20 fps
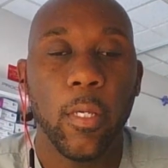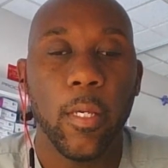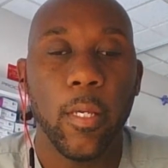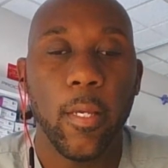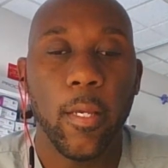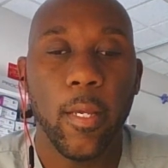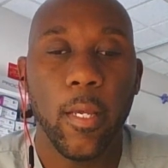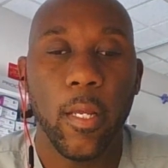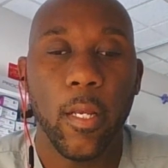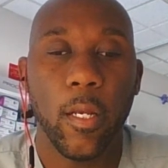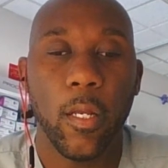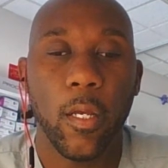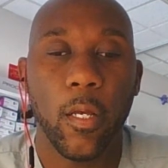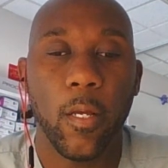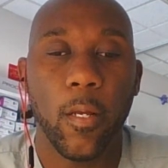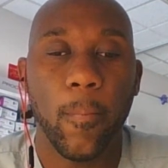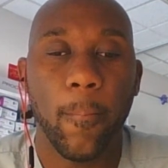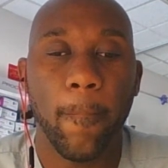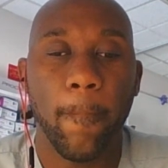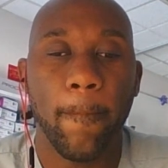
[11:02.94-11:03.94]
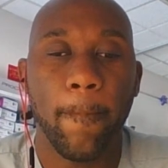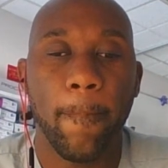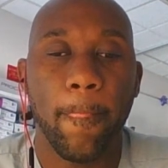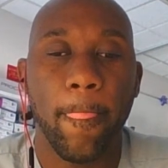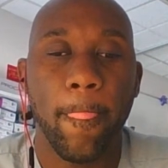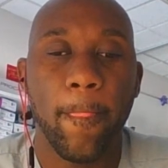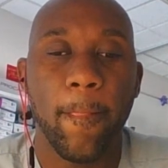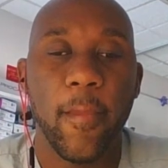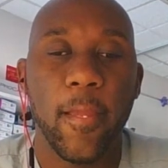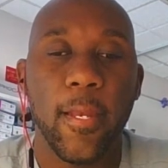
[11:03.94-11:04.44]
And
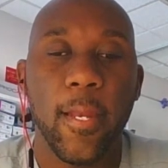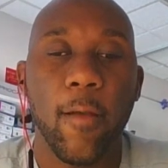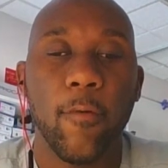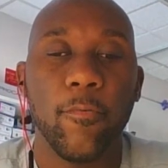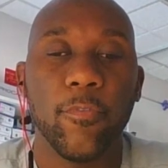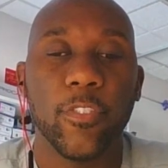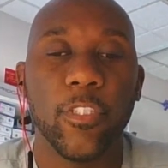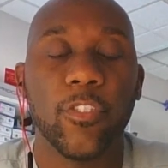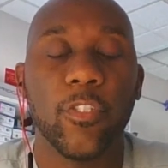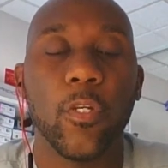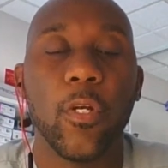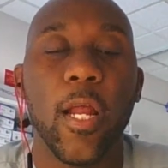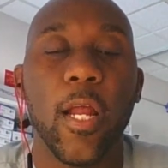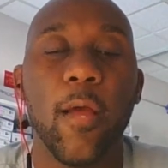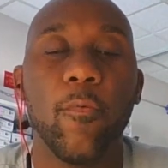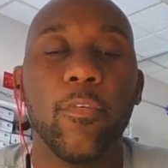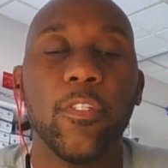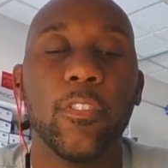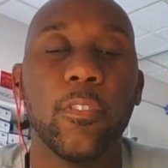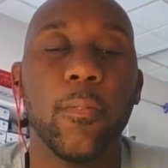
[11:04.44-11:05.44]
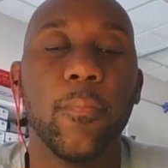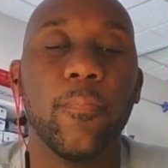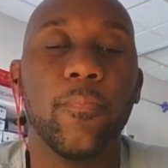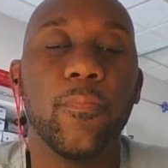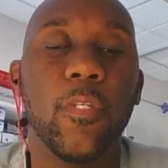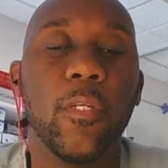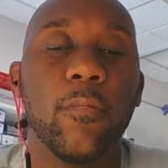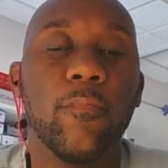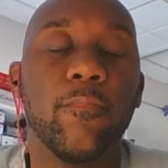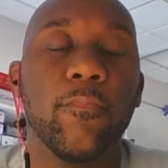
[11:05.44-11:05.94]
that was it. So that was
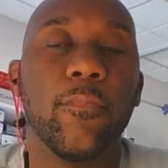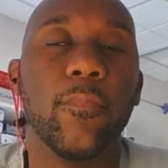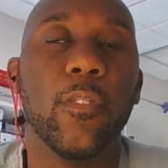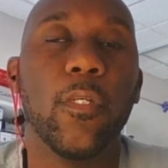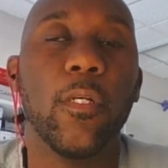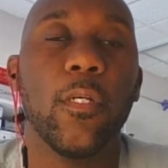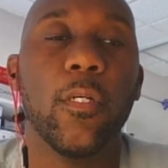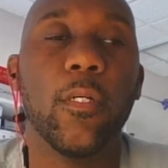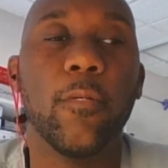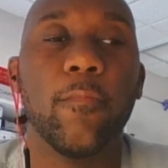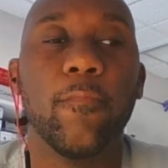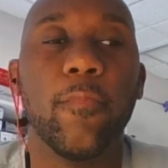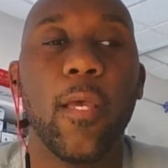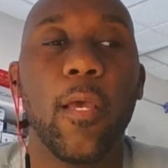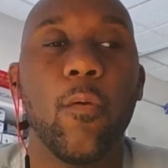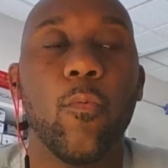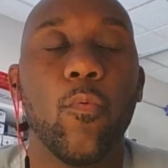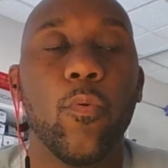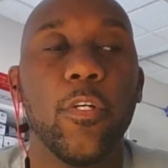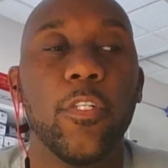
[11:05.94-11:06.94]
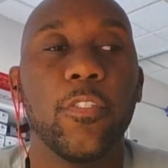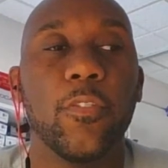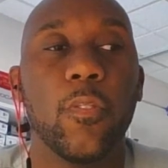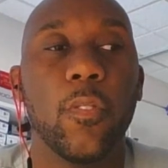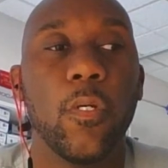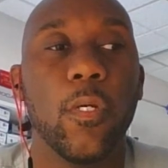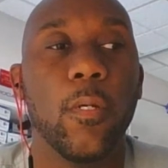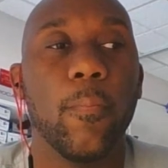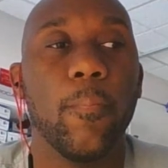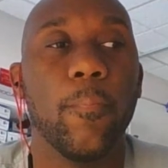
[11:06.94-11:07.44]

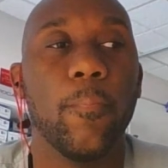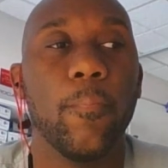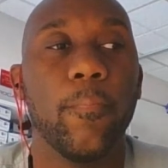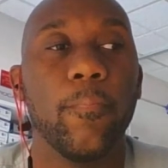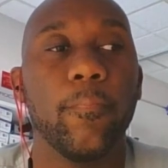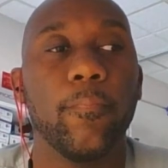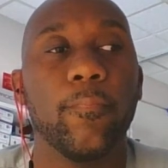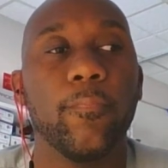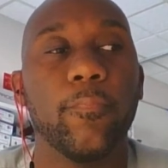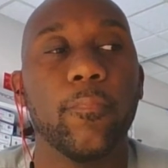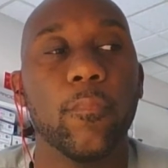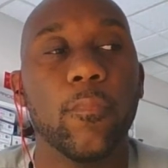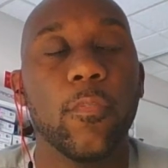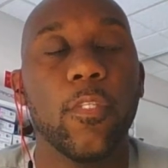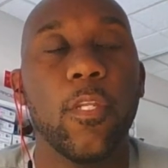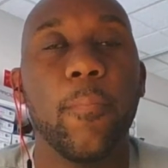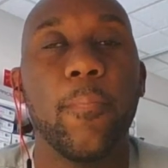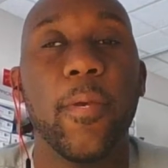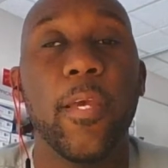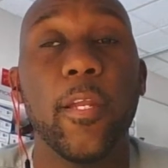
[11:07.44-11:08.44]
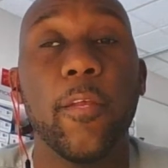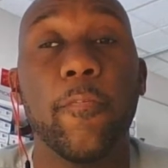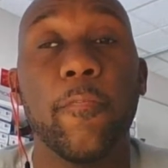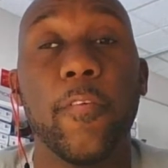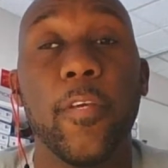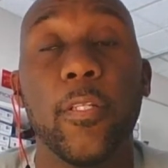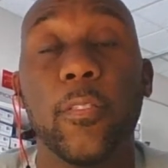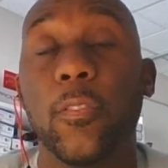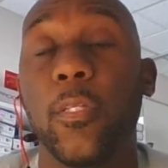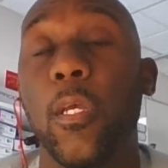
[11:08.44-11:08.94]
the
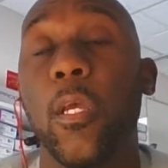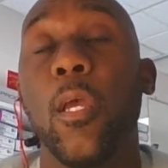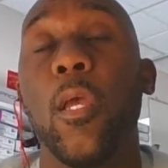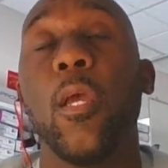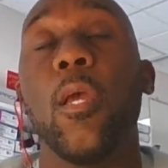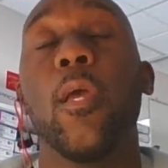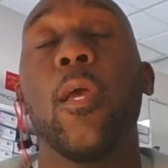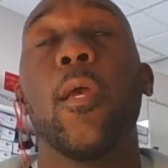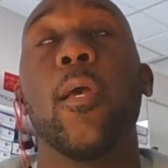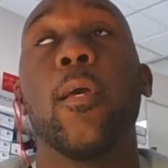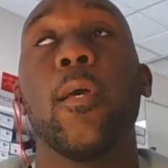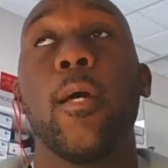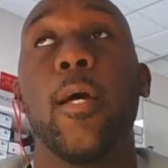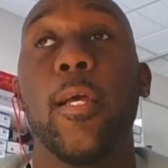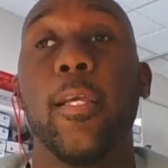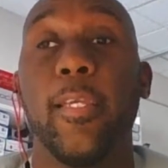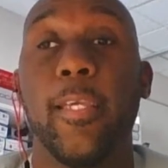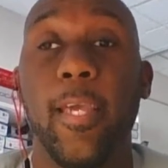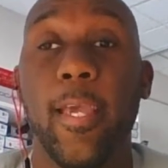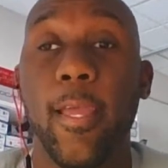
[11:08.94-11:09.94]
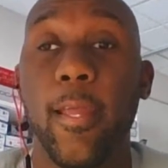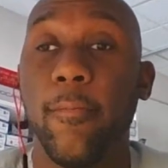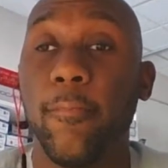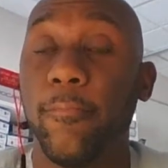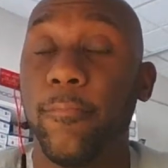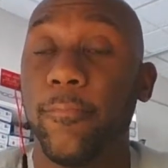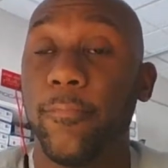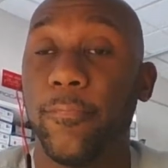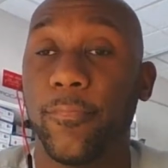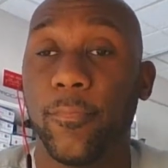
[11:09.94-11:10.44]
benefit.
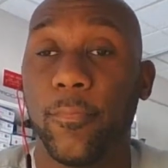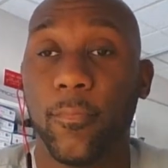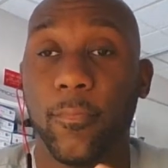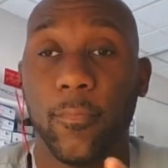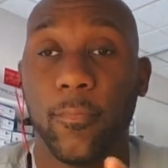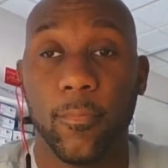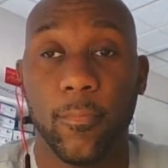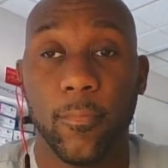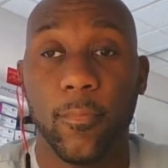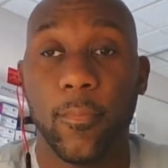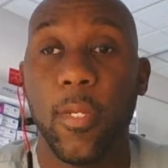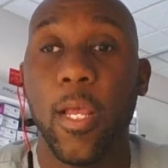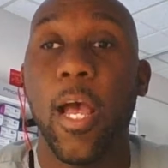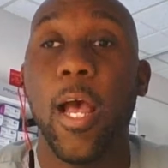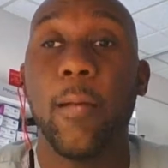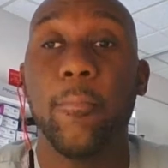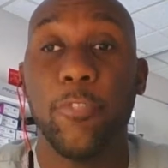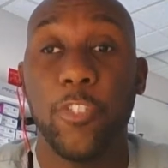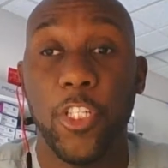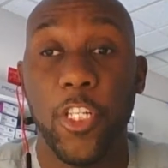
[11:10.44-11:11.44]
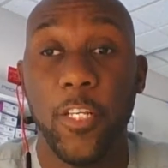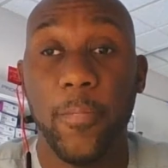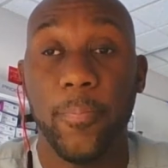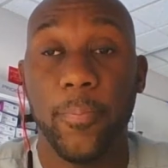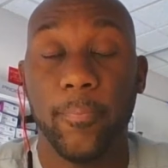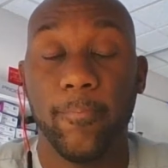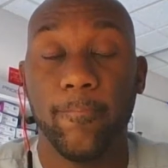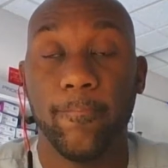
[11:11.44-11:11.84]
Again, I'm cheap,